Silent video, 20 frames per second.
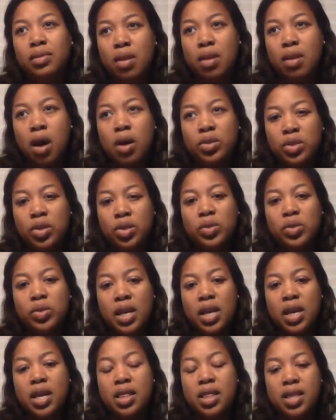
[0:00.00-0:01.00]
also
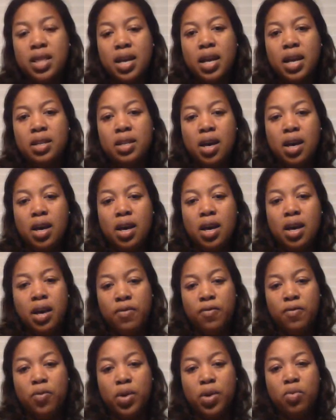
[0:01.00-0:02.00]
said that
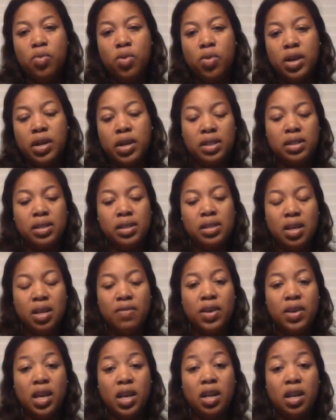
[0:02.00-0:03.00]
if we were to conceive
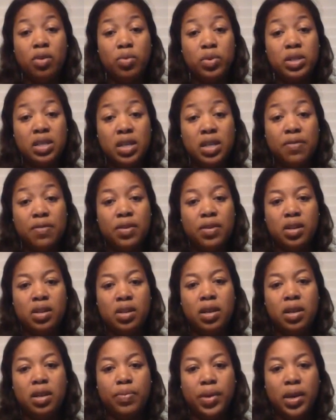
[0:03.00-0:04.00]
again, it would
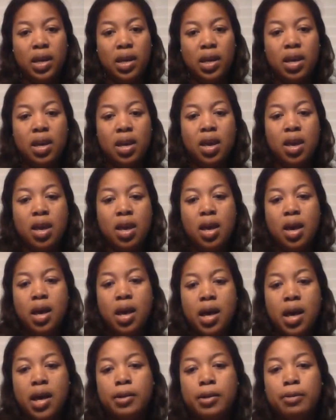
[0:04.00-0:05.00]
definitely be
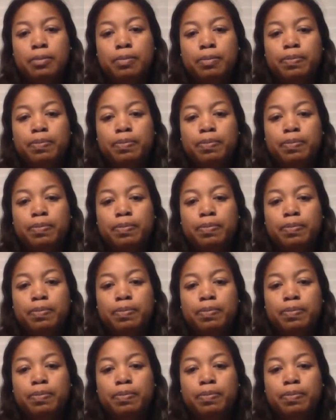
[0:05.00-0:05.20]
a